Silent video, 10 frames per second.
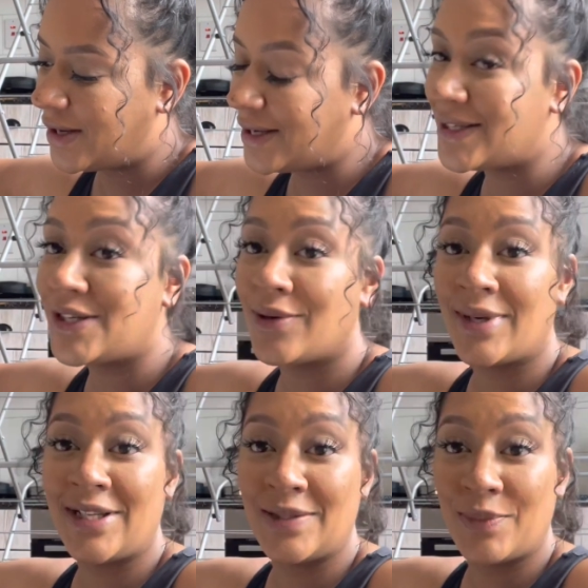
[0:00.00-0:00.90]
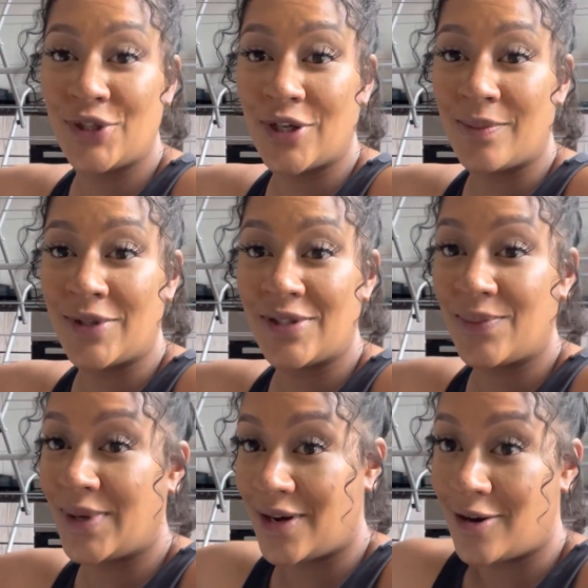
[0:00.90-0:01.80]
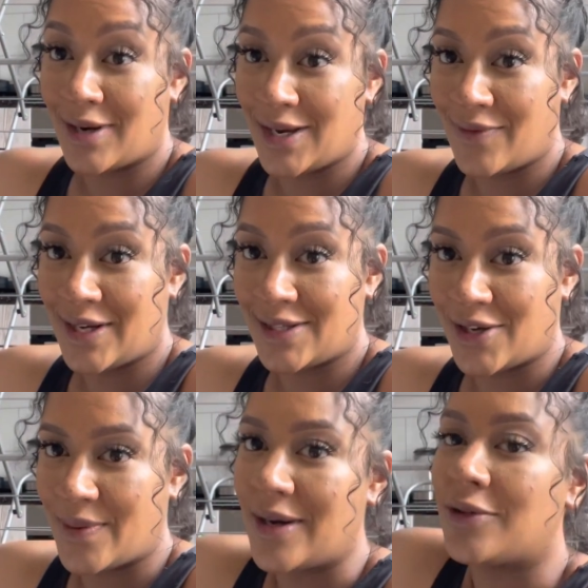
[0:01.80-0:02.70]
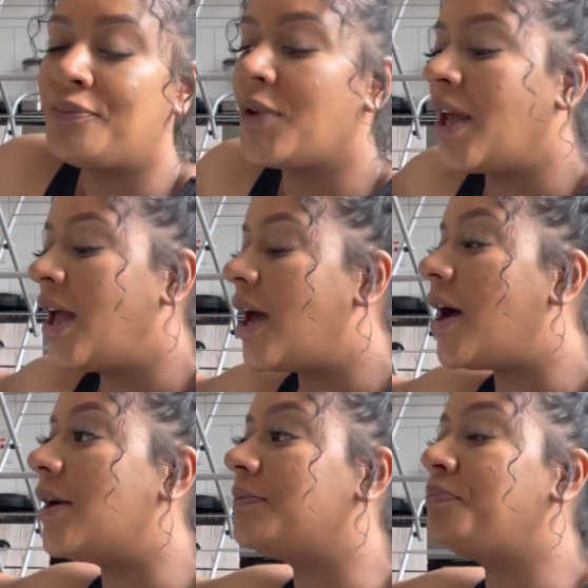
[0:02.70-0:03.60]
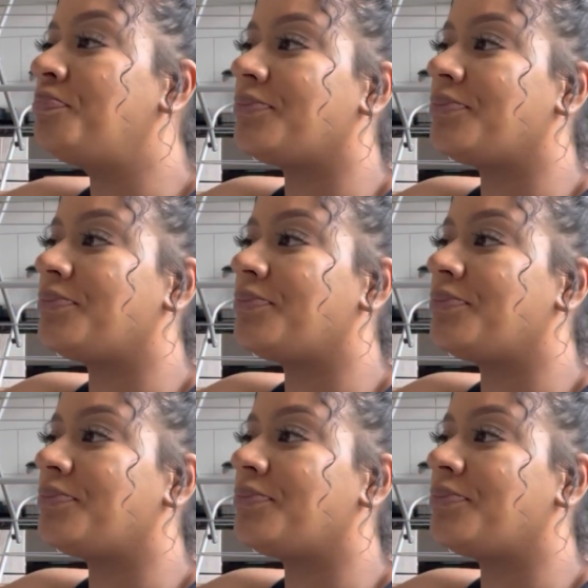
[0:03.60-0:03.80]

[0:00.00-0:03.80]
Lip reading: He's still in his pajamas. We are getting ready to go out.